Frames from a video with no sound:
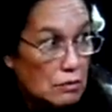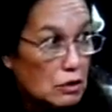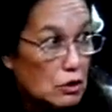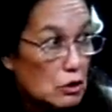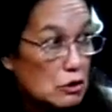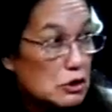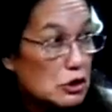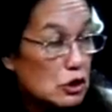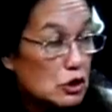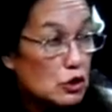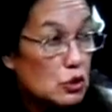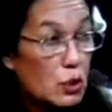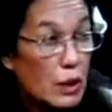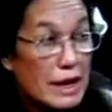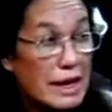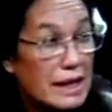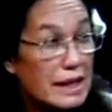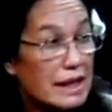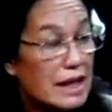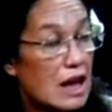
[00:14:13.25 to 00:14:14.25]
close to
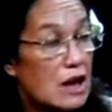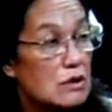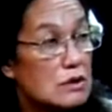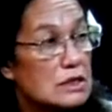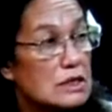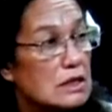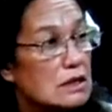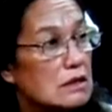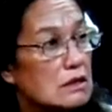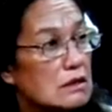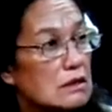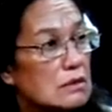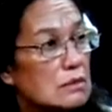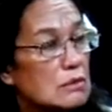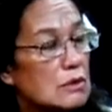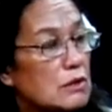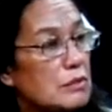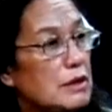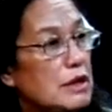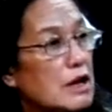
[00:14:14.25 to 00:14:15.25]
20,000
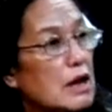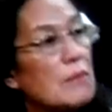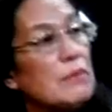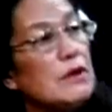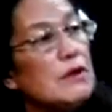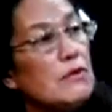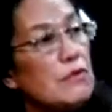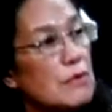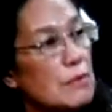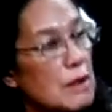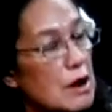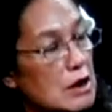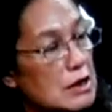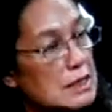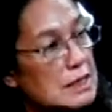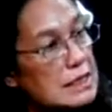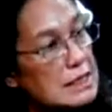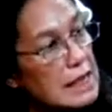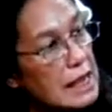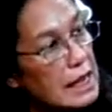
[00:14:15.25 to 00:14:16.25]
will be coming from
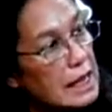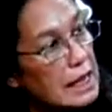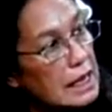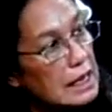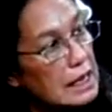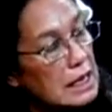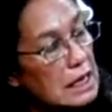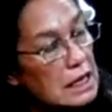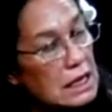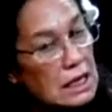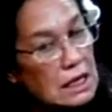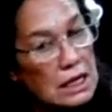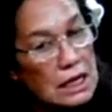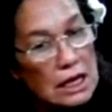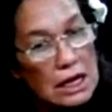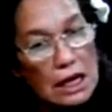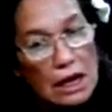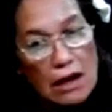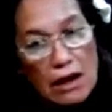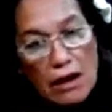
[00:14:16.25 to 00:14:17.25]
our state.
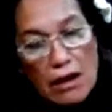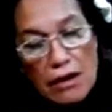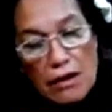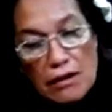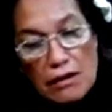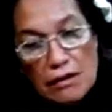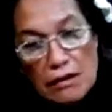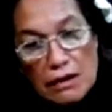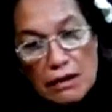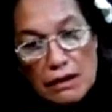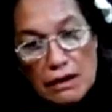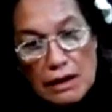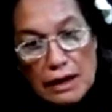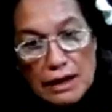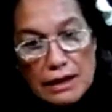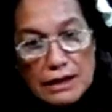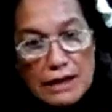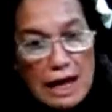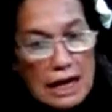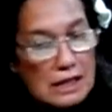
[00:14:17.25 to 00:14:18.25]

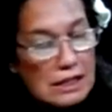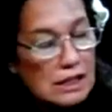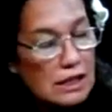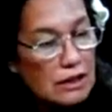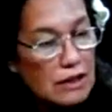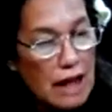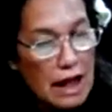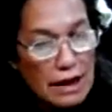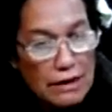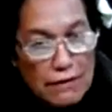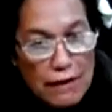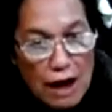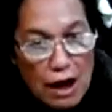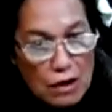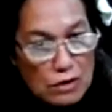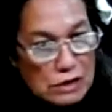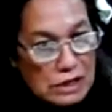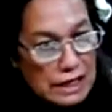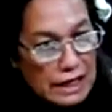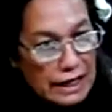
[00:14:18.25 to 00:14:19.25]
That's a lot of
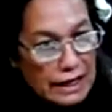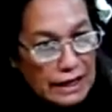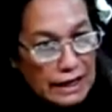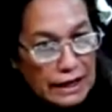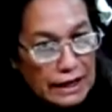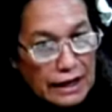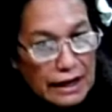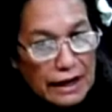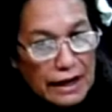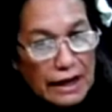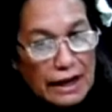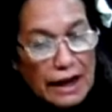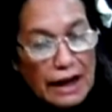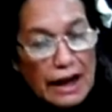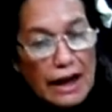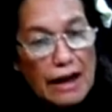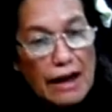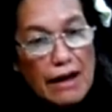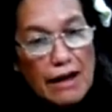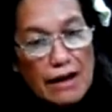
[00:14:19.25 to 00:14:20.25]
housing
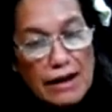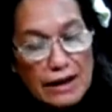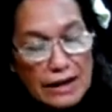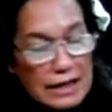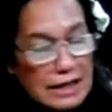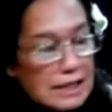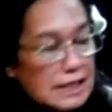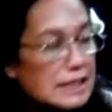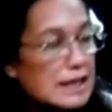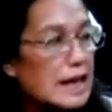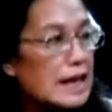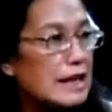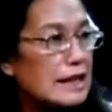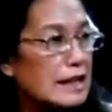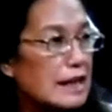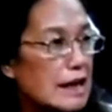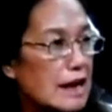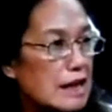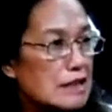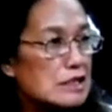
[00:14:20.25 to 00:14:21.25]
in a
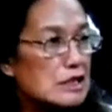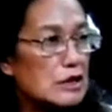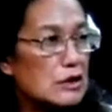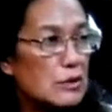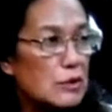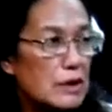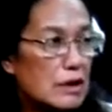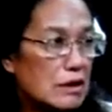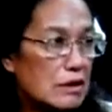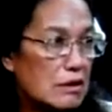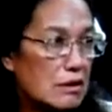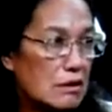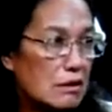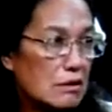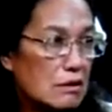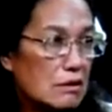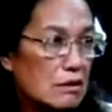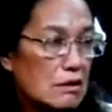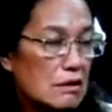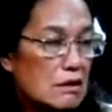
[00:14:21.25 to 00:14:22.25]
state that has a
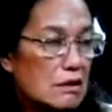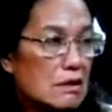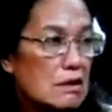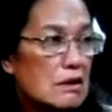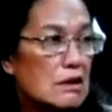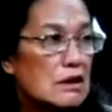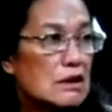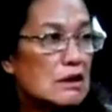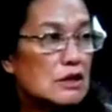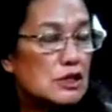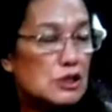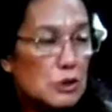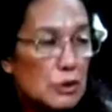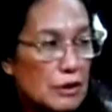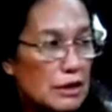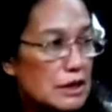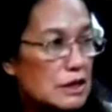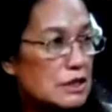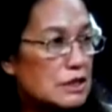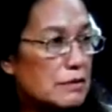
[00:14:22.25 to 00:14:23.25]
critical
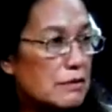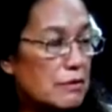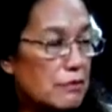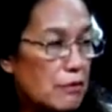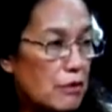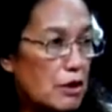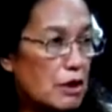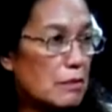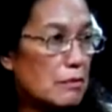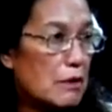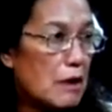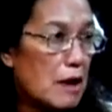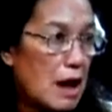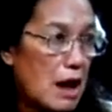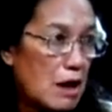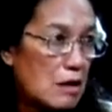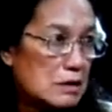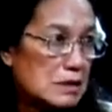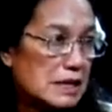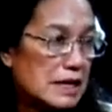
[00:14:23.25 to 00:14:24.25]
shortage of affordable
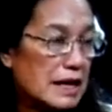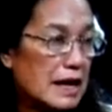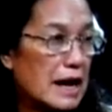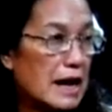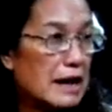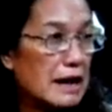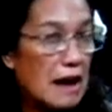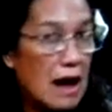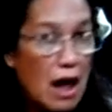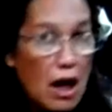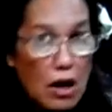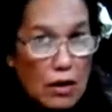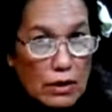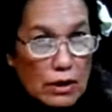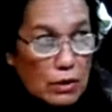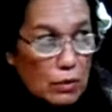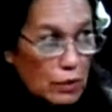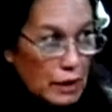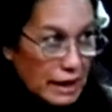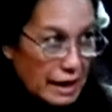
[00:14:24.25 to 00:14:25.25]
housing. And how
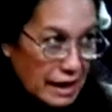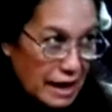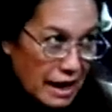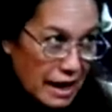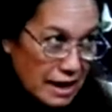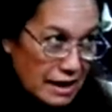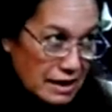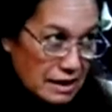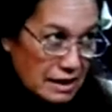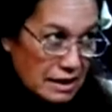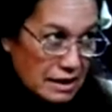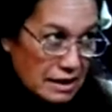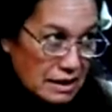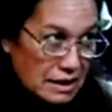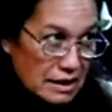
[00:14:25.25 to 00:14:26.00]
did we get